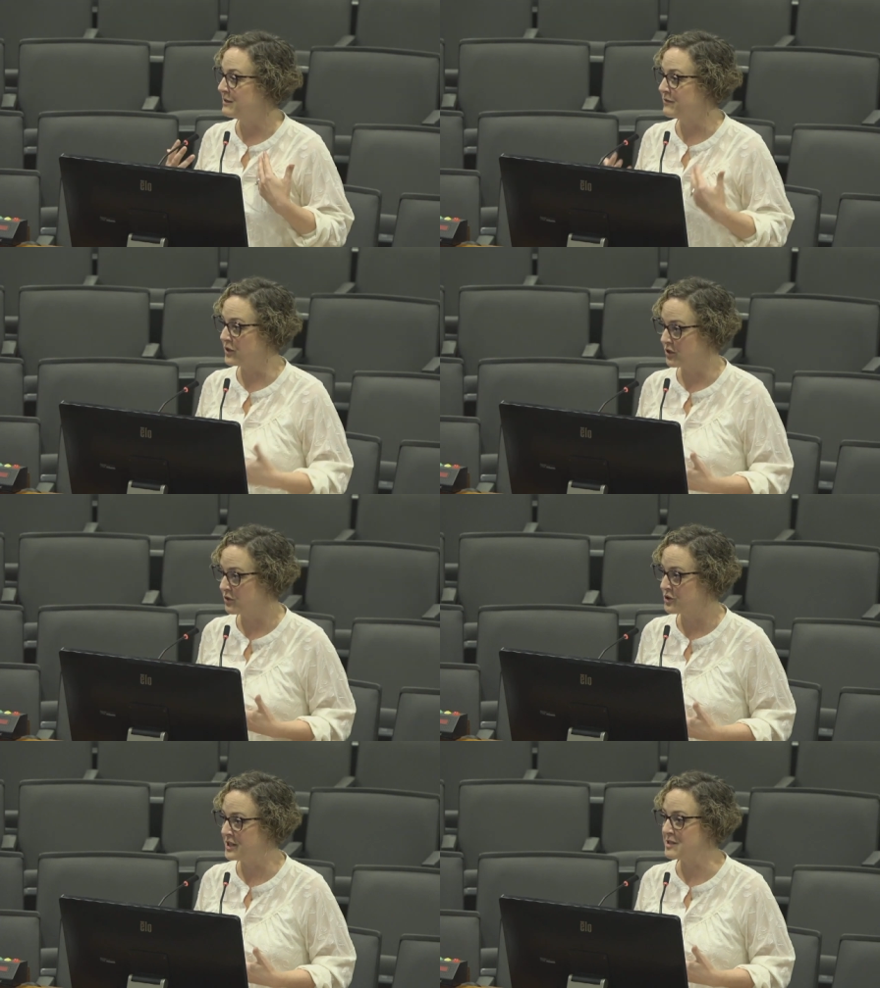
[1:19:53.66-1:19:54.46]

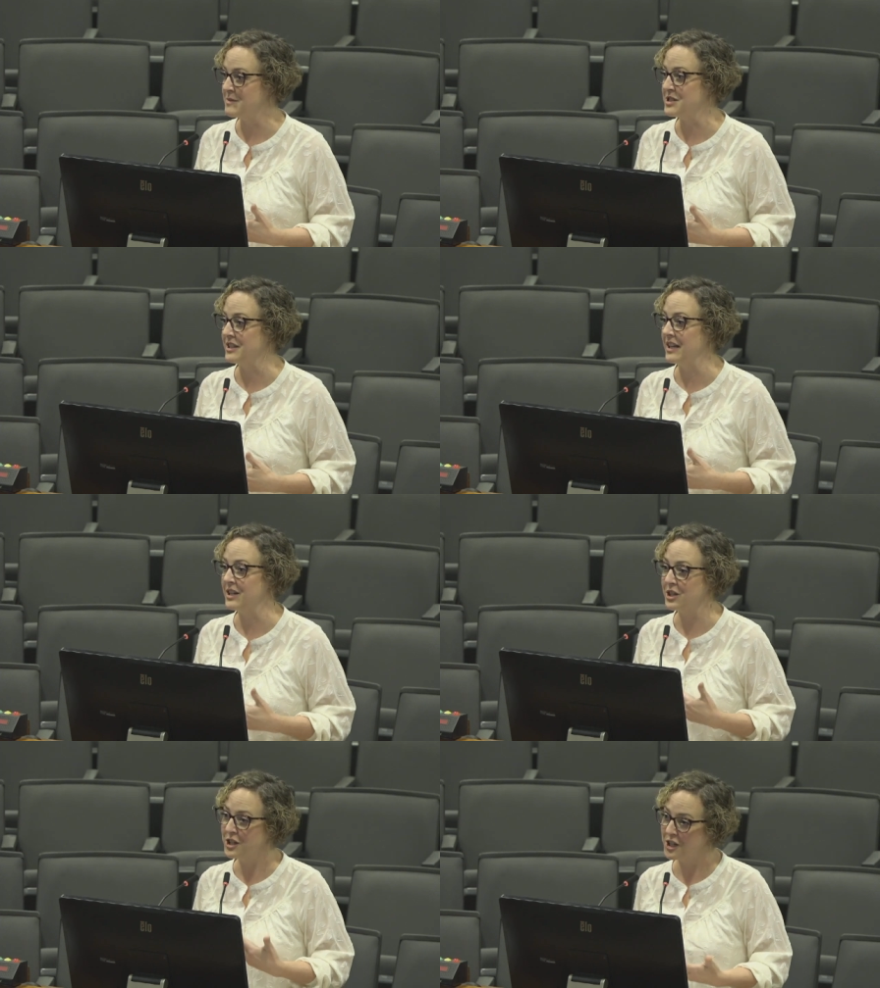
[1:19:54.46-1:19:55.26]
Vertical transmission can
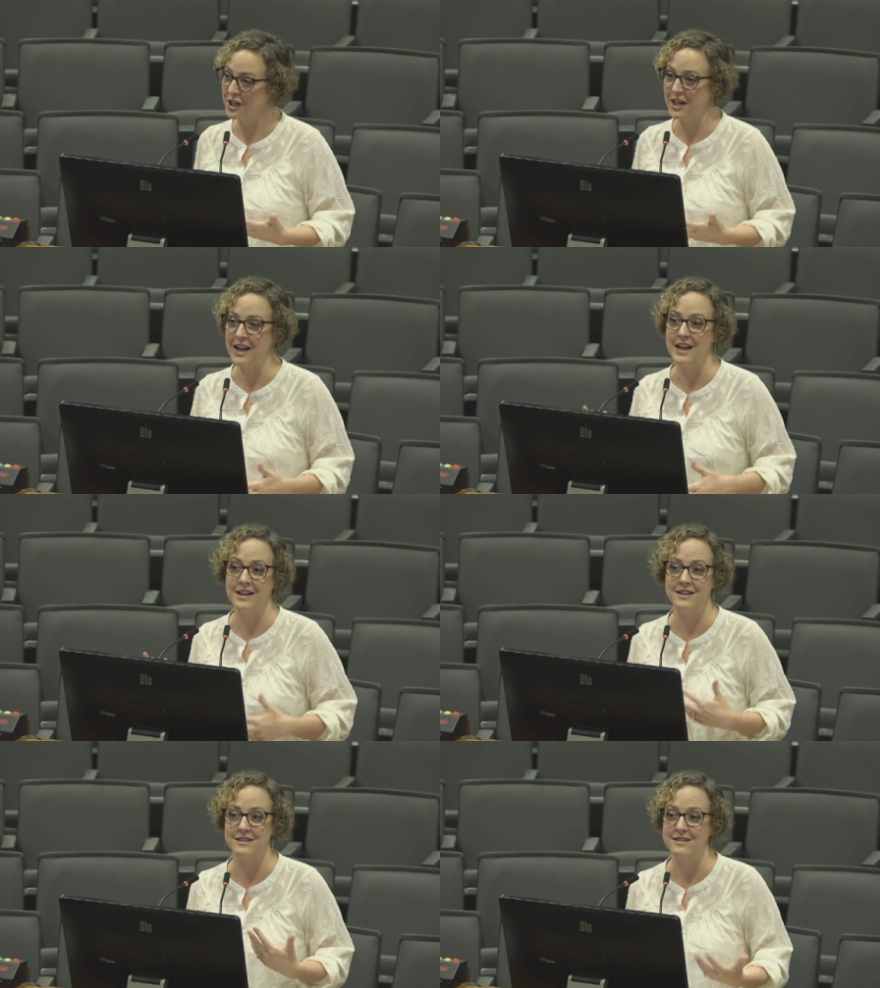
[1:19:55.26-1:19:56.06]
occur,
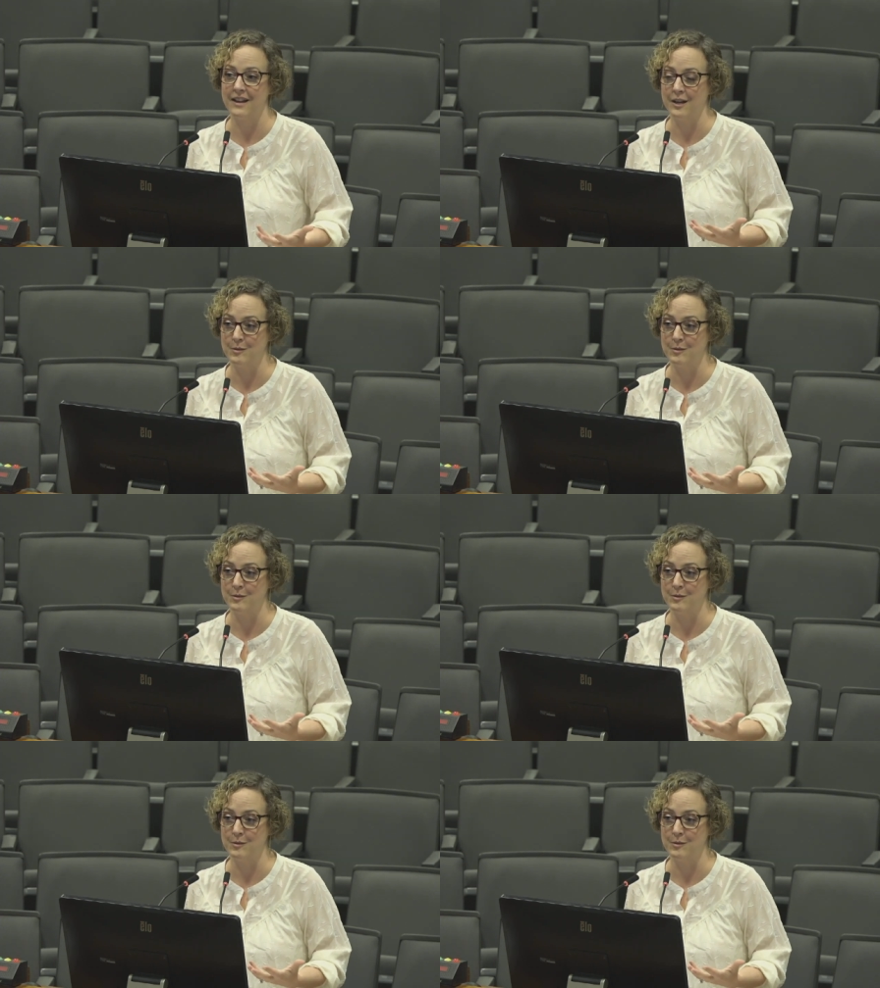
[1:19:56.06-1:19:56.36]
and